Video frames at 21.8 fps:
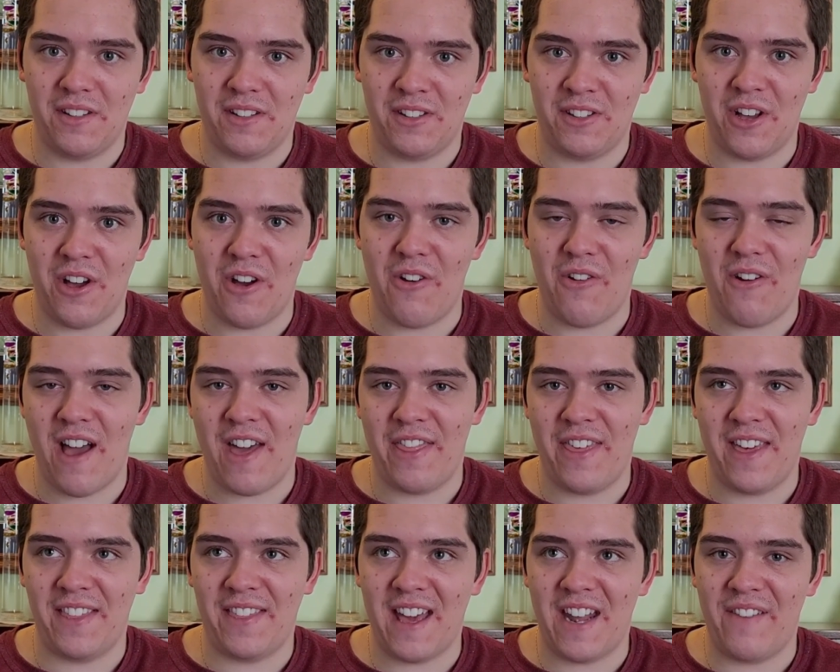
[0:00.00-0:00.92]
So I
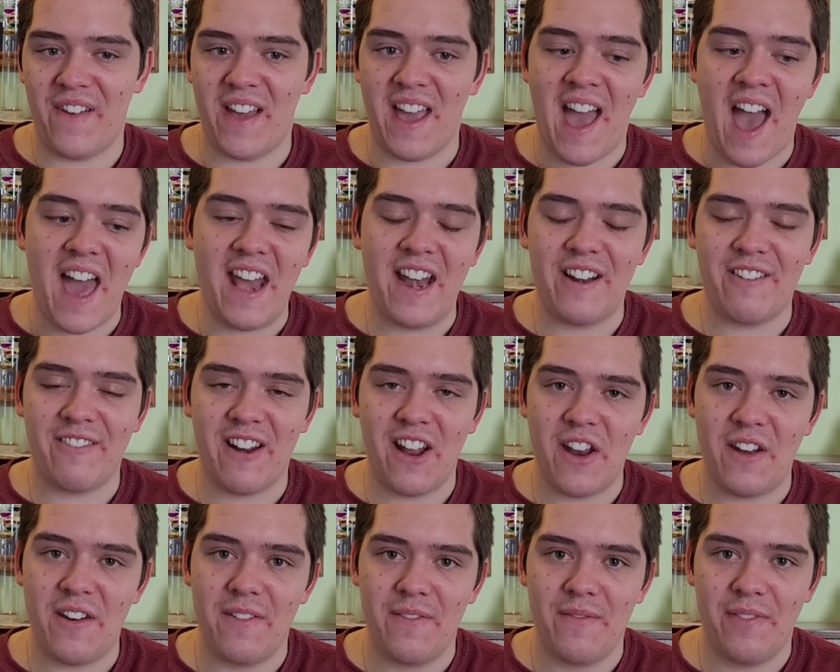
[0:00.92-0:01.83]
think that if I hadn't
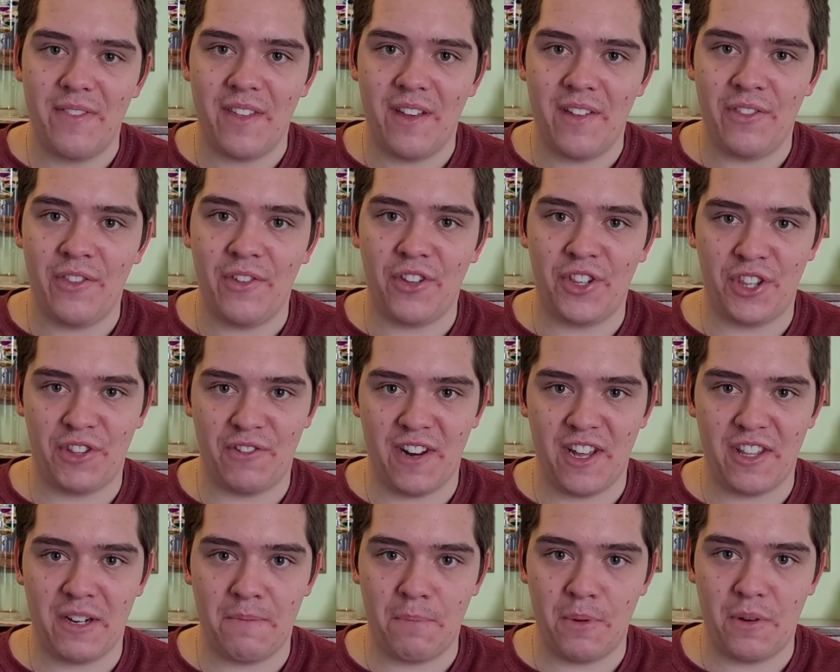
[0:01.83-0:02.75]
read those three
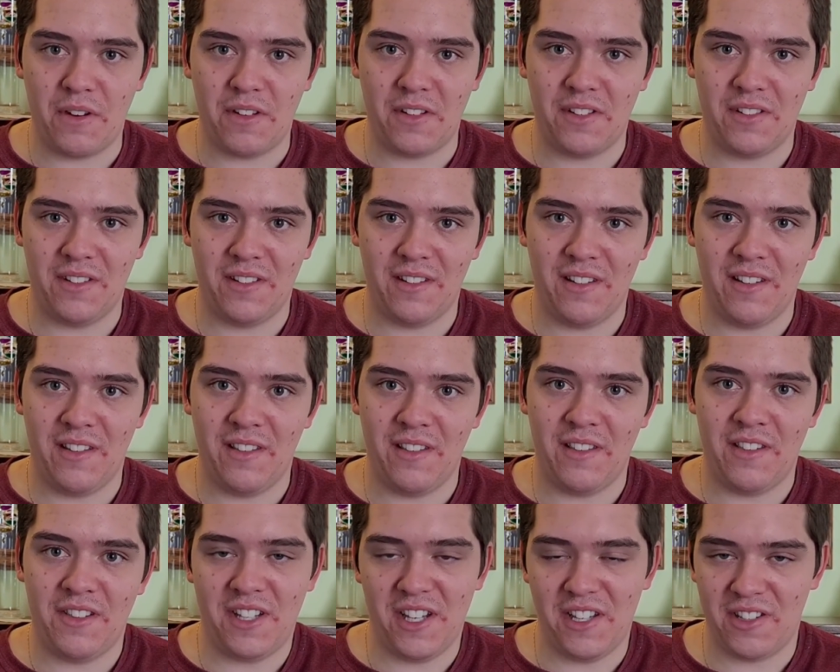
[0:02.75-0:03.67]
other books,
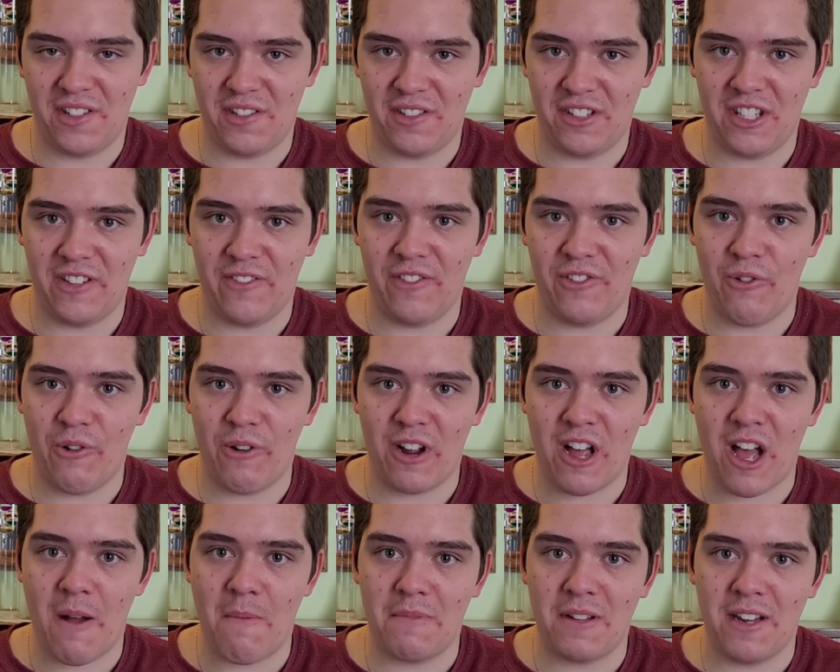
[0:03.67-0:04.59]
Caesar, Civil War
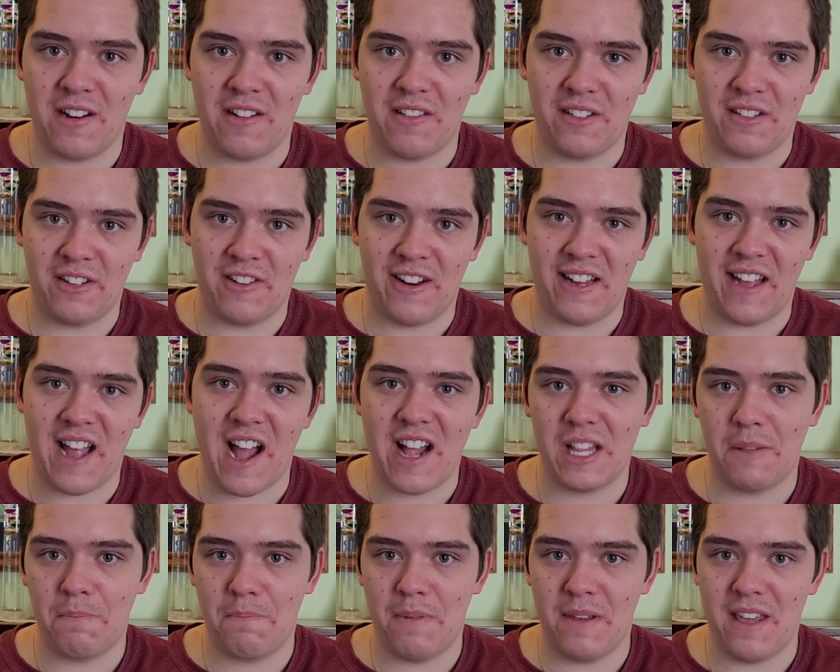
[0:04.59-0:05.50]
Commentaries, Great
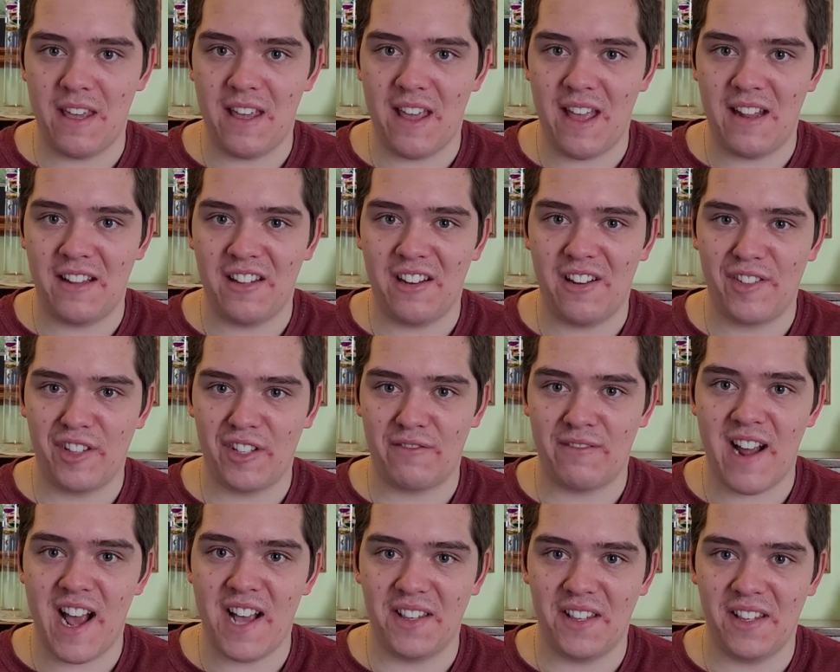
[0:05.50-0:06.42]
Gatsby, and Sun Also
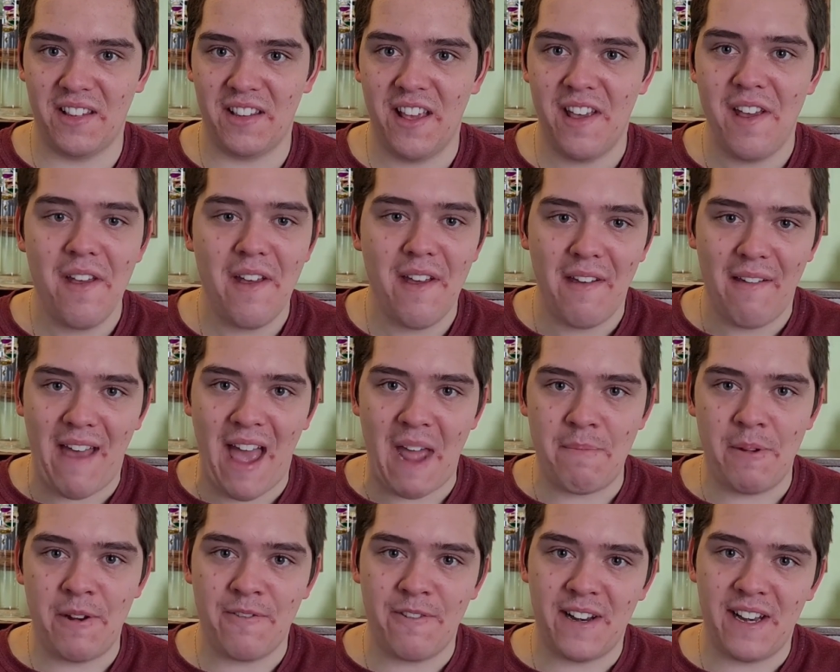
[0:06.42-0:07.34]
Rises,
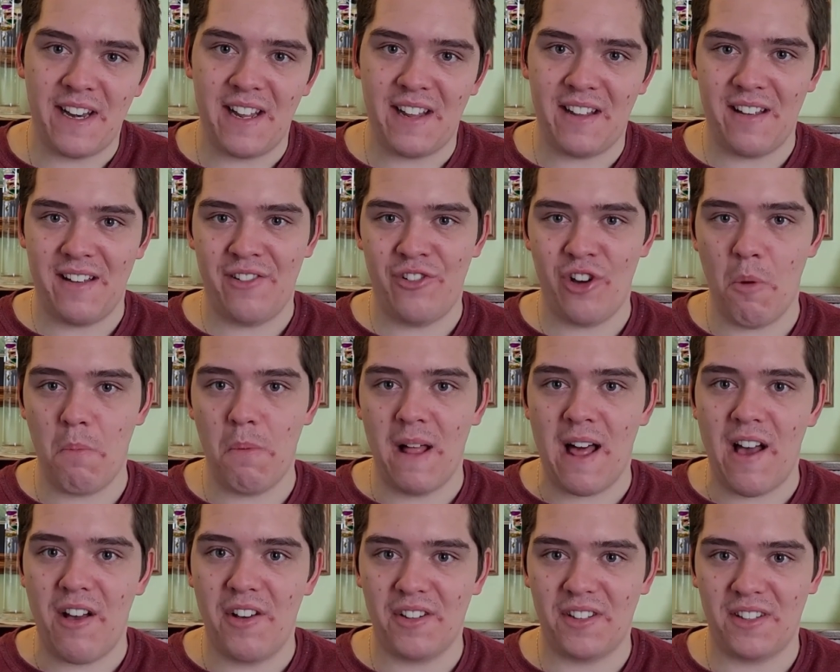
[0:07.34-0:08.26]
I'd be reading Noble
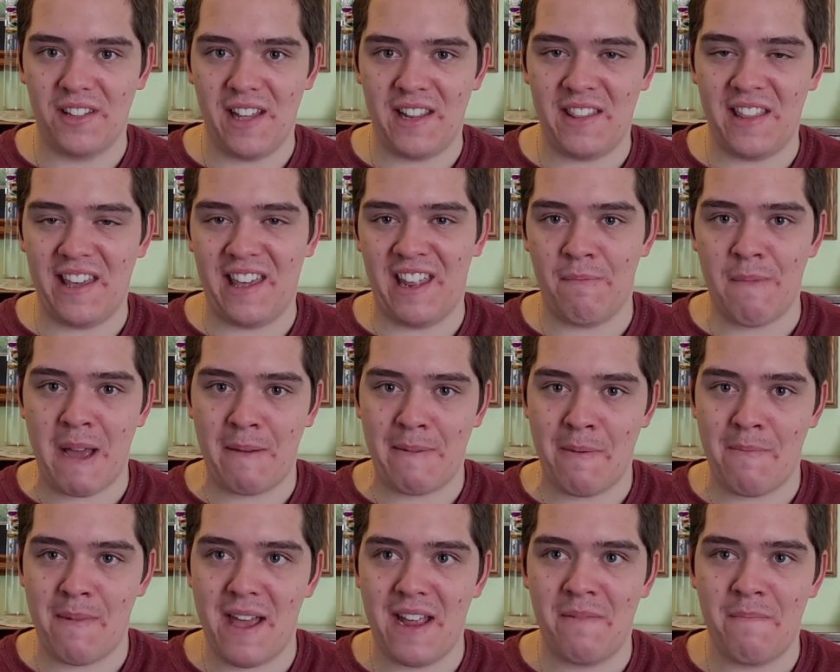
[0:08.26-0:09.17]
House and thinking back
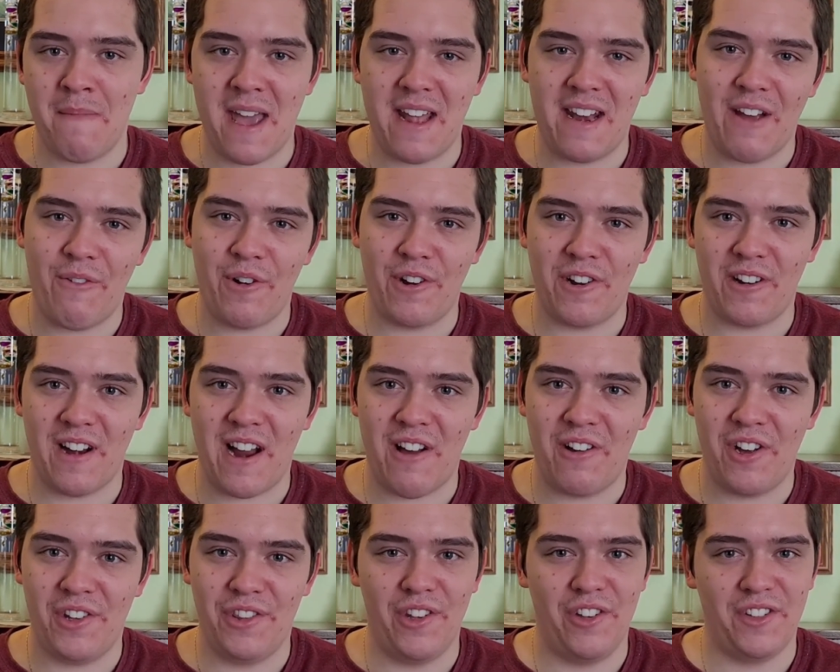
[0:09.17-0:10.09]
in my mind, man, I wonder
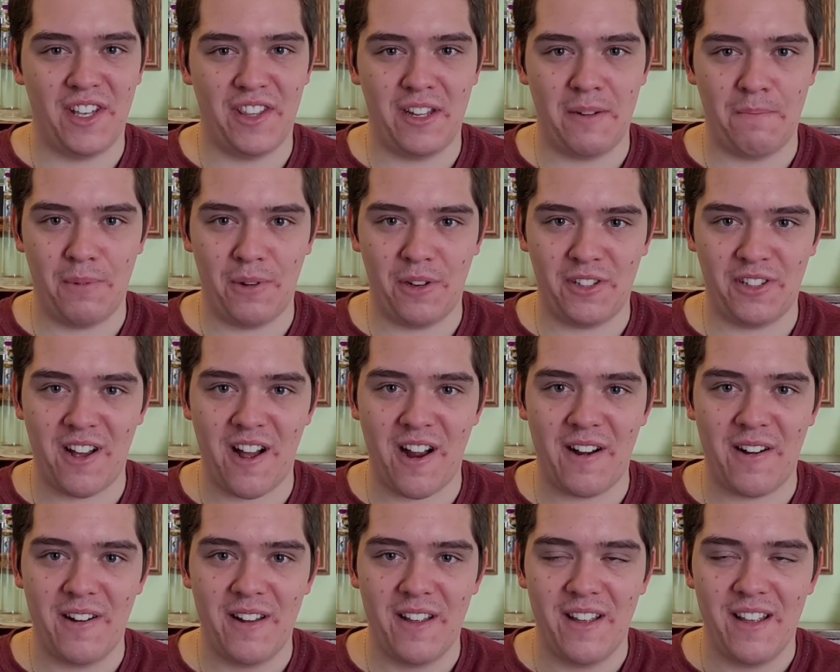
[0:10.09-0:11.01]
how good those other books
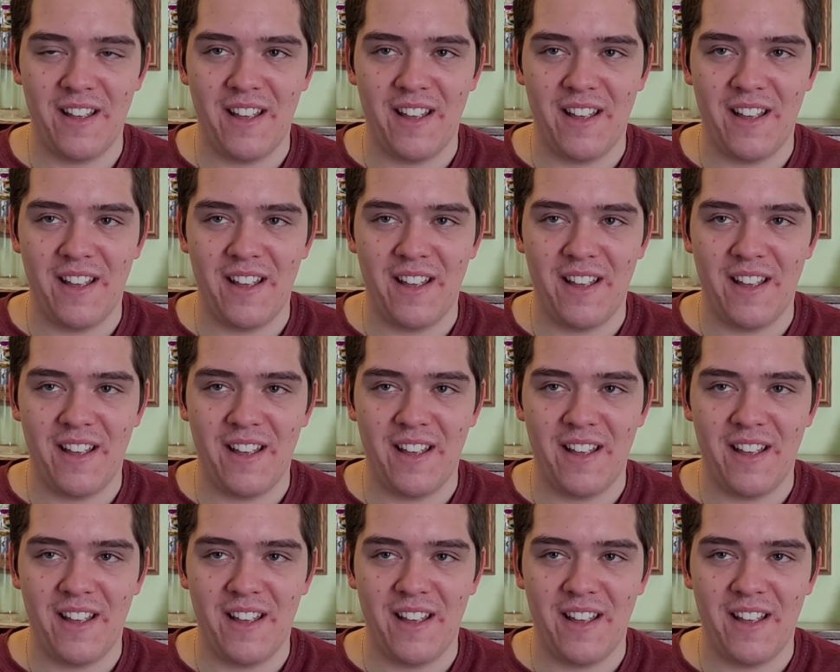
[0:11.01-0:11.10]
are.